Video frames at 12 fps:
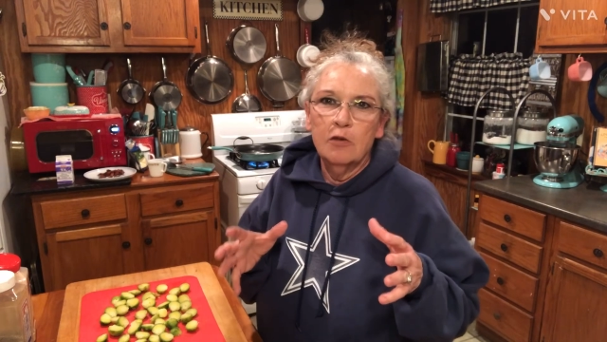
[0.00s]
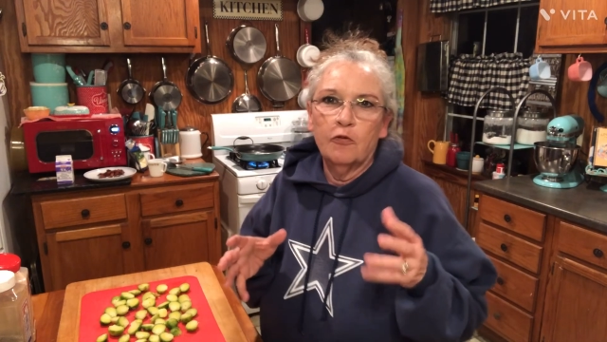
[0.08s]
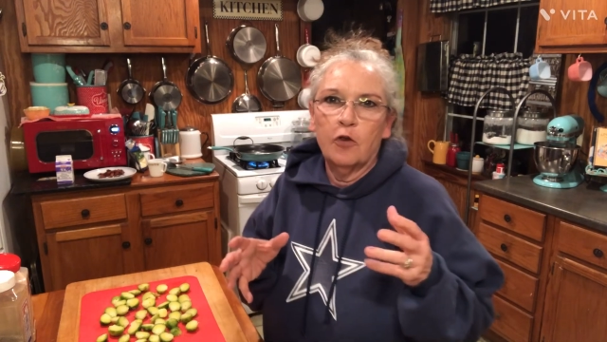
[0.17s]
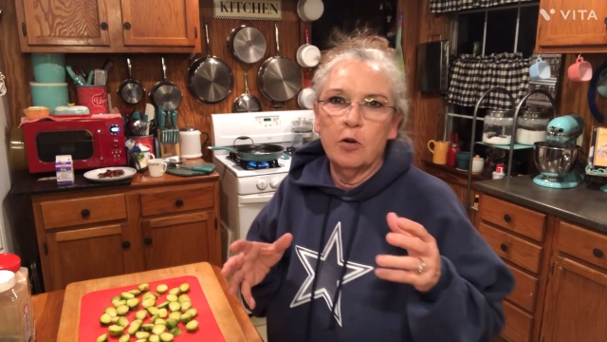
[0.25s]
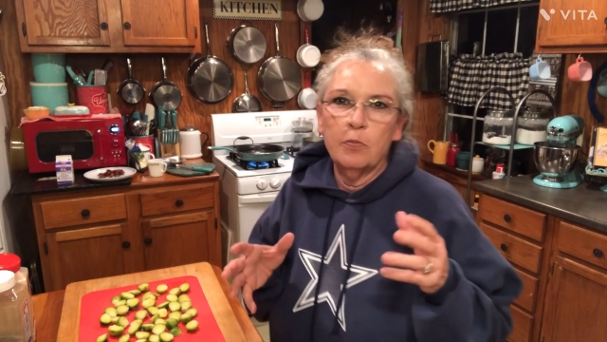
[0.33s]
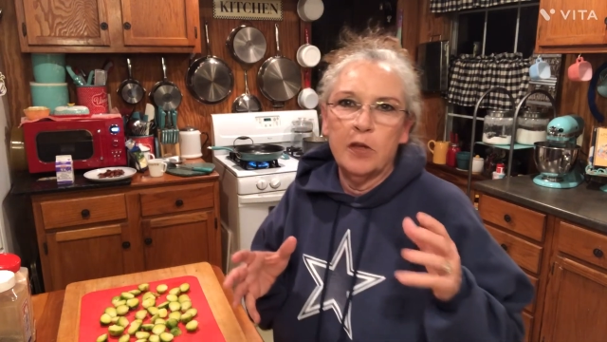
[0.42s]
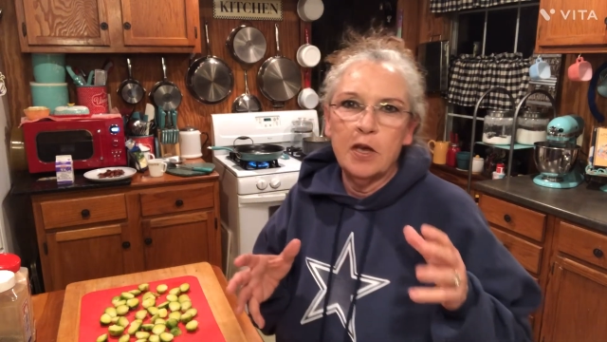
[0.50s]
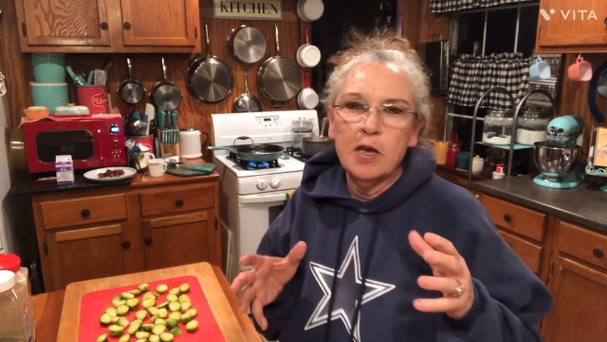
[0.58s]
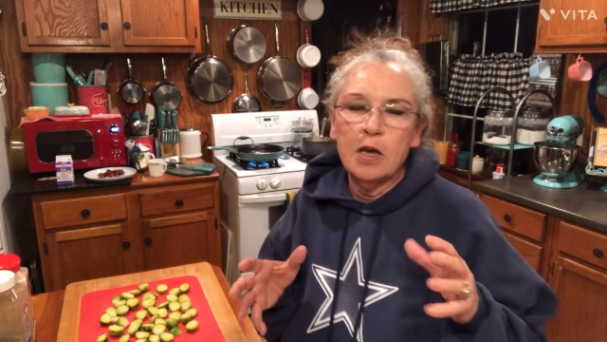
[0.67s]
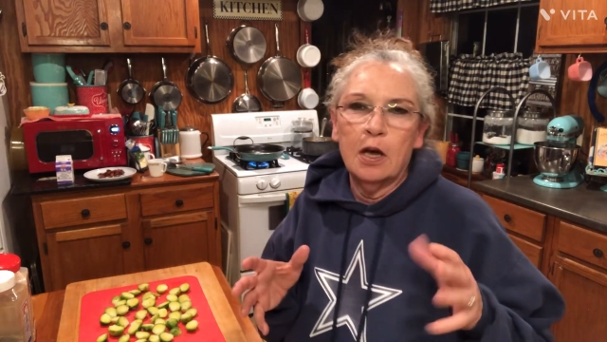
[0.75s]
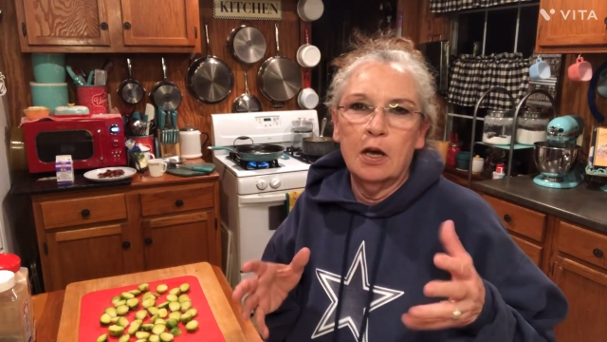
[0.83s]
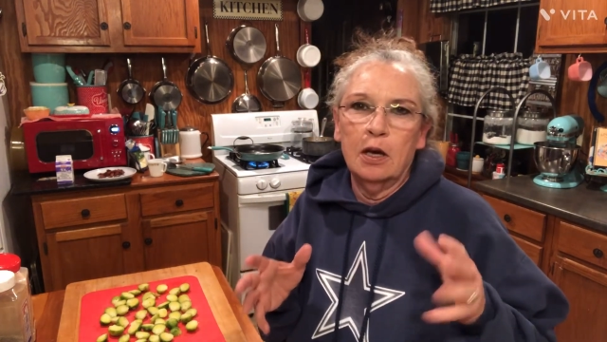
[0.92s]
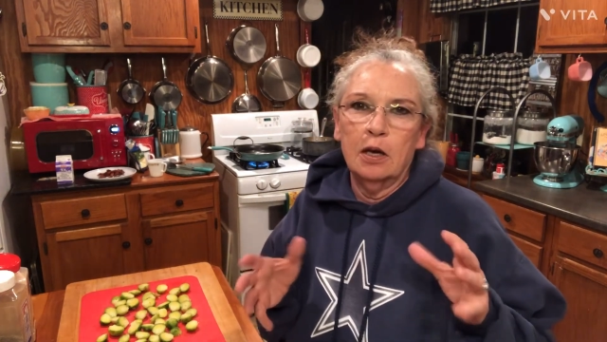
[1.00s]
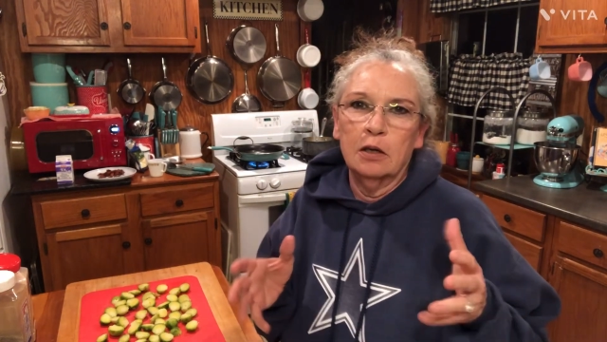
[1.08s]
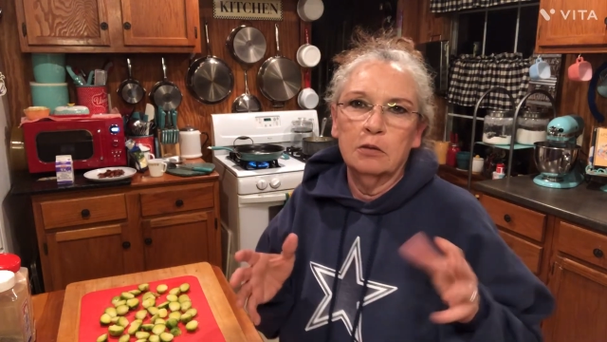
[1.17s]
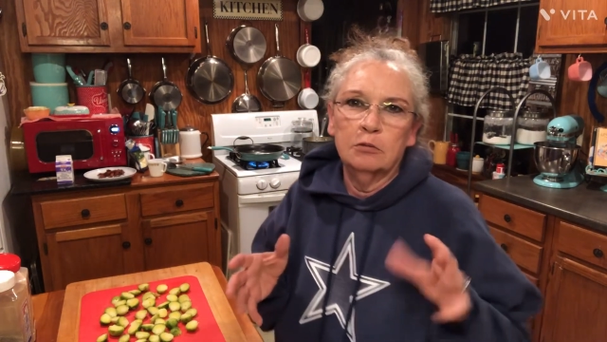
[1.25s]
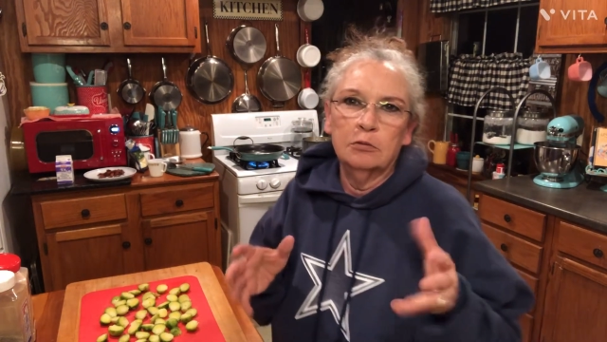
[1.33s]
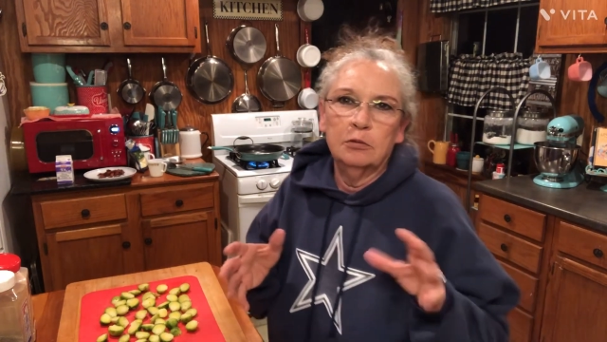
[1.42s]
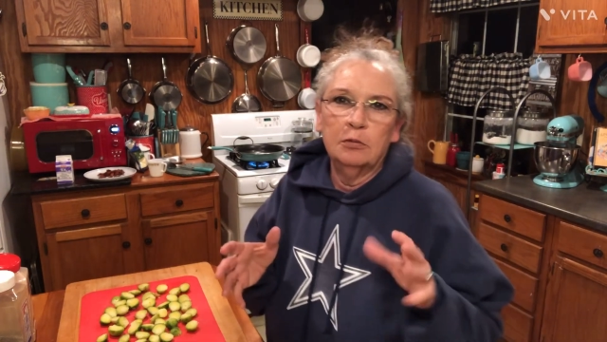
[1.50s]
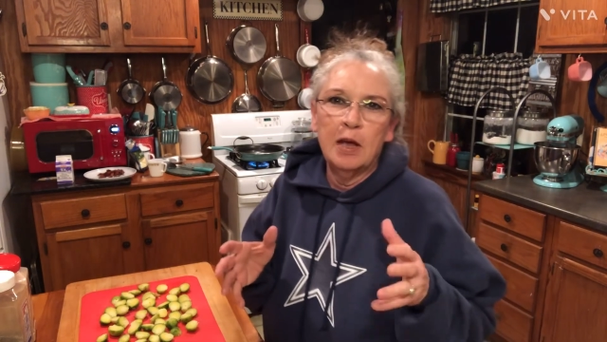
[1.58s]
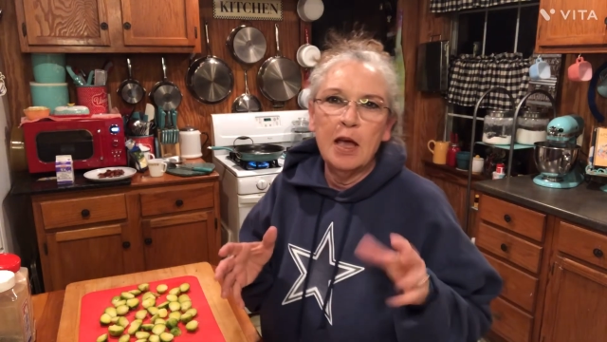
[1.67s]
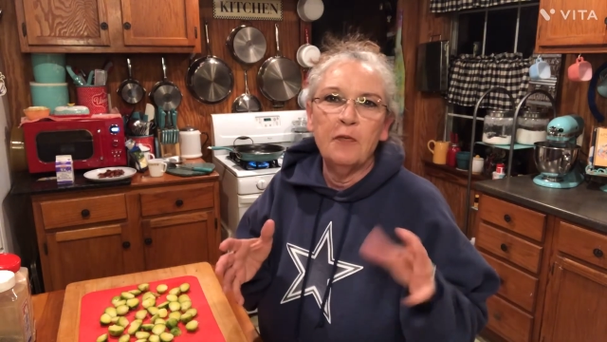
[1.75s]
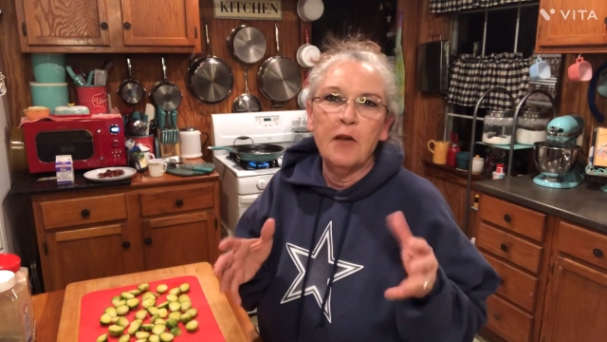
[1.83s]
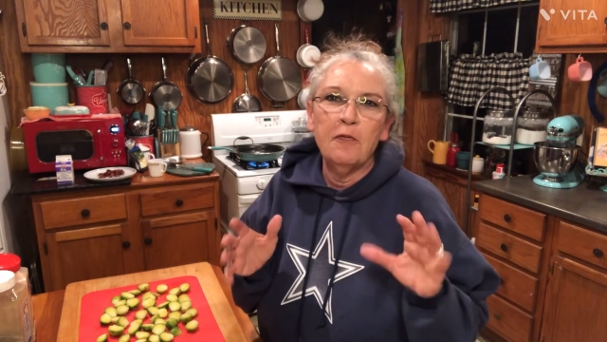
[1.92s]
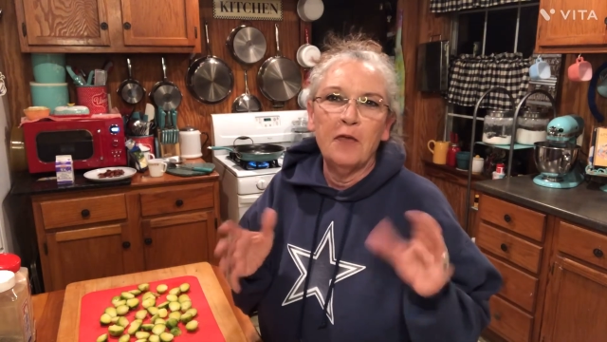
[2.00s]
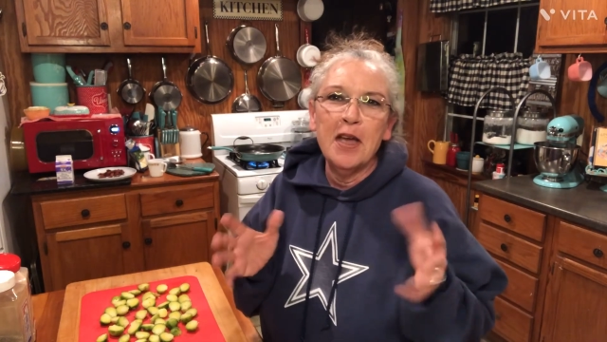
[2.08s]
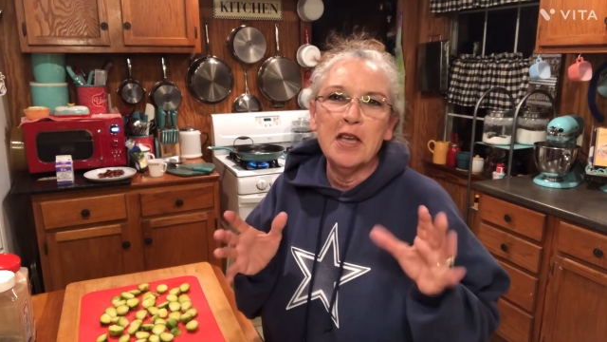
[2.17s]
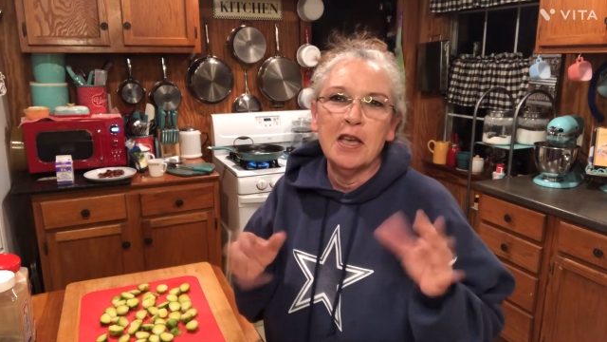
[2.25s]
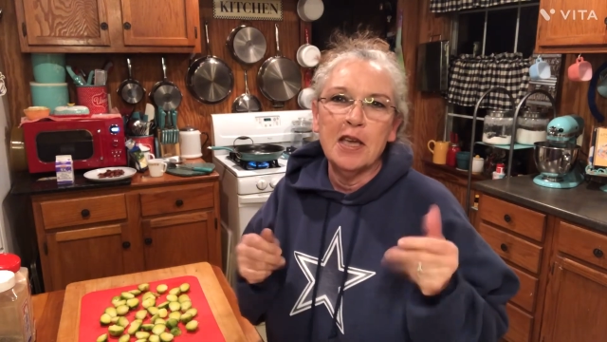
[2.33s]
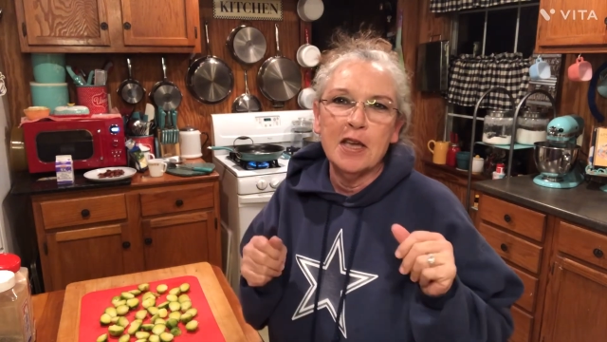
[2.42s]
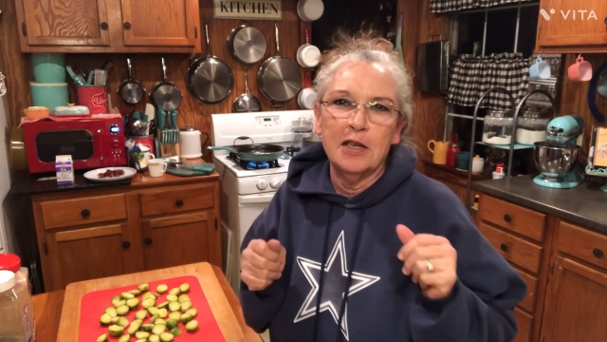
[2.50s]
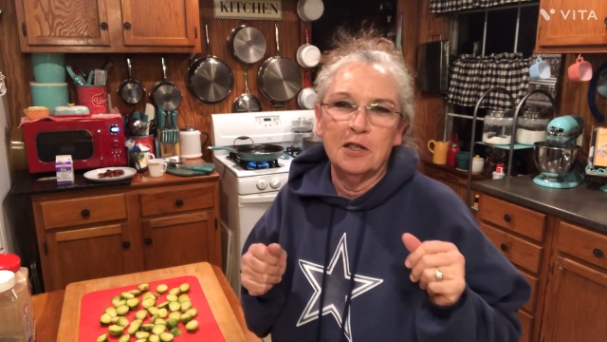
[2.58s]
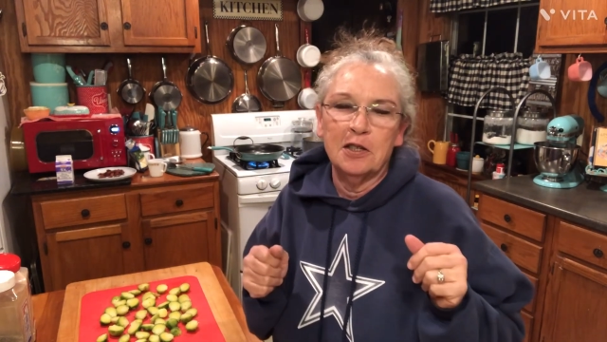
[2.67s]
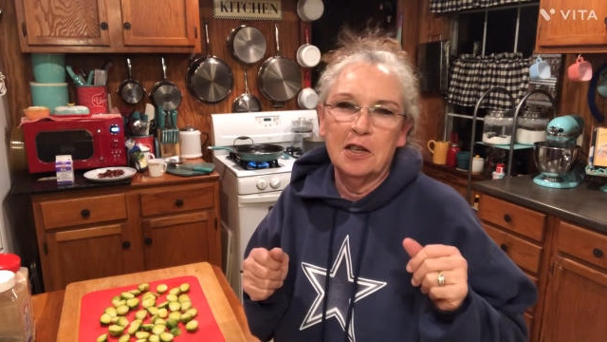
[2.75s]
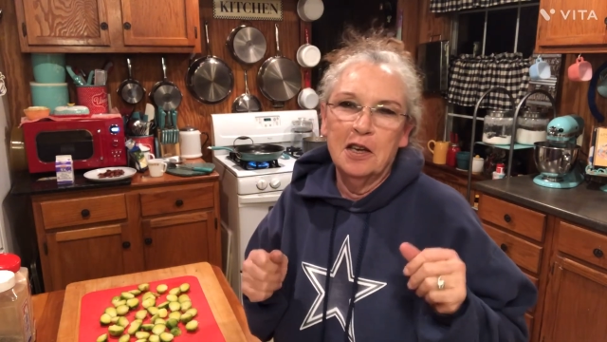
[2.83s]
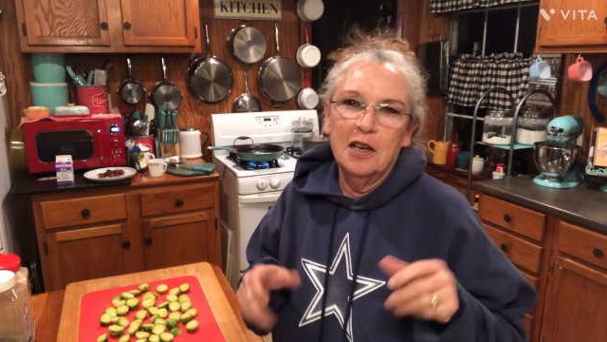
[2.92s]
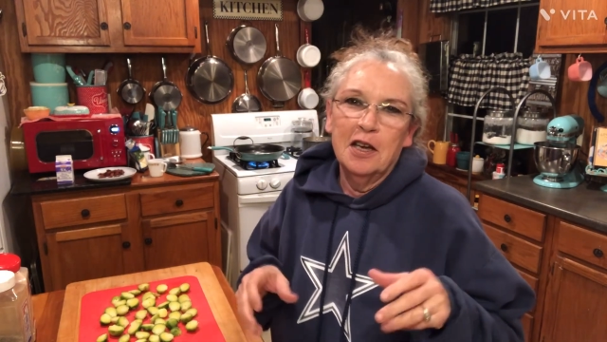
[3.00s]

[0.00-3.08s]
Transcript: from the uh, FFA kids.